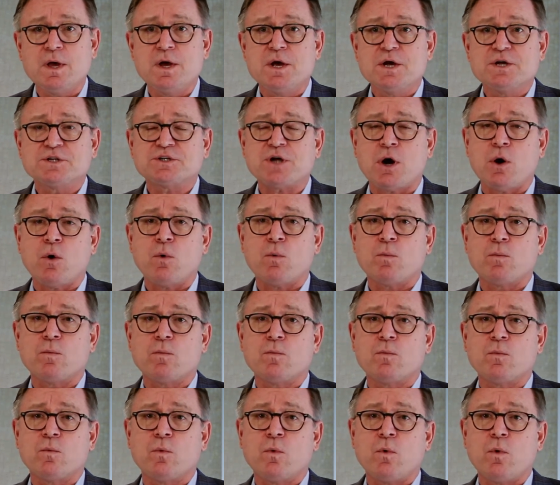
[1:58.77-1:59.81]
So
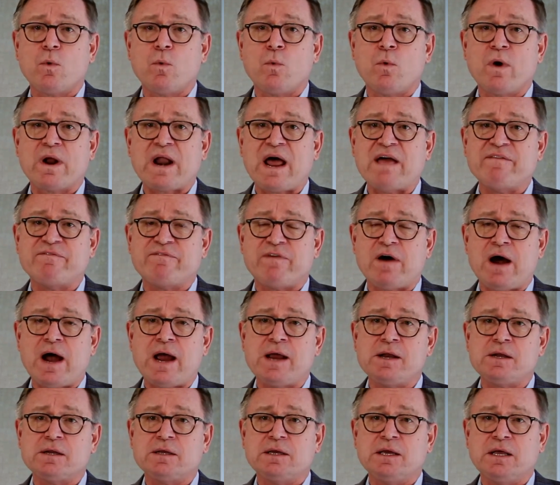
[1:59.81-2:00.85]
what I
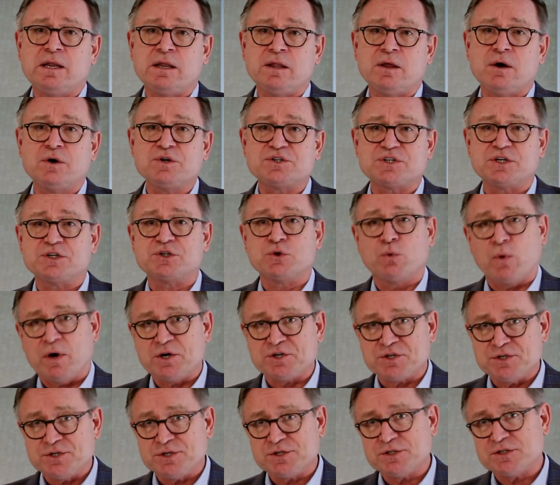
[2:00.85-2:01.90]
find in those
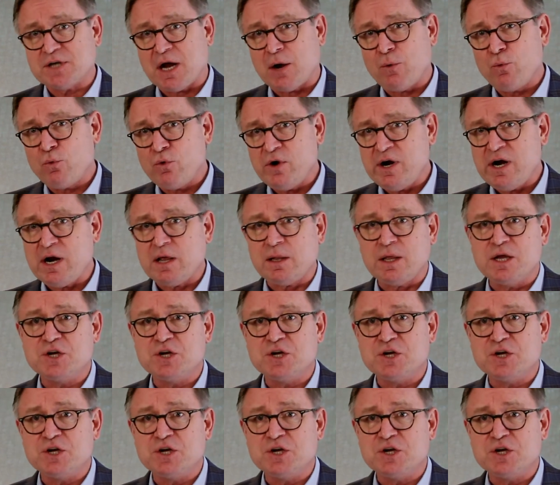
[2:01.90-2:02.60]
situations is I really